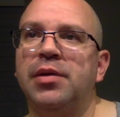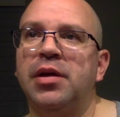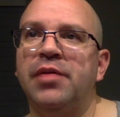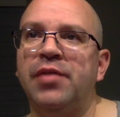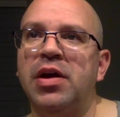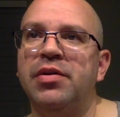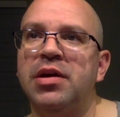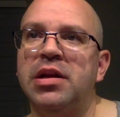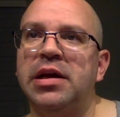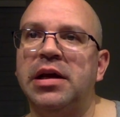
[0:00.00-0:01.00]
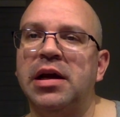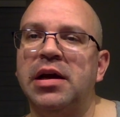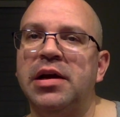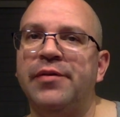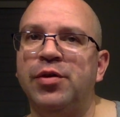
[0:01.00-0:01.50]
if it, eh, eh, like
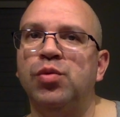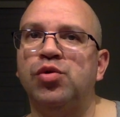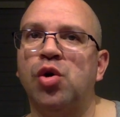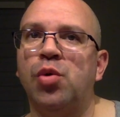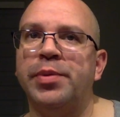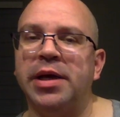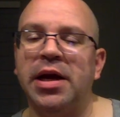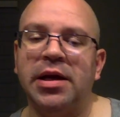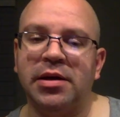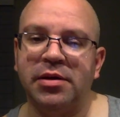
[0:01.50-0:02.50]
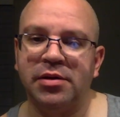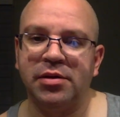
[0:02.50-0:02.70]
if you told me hey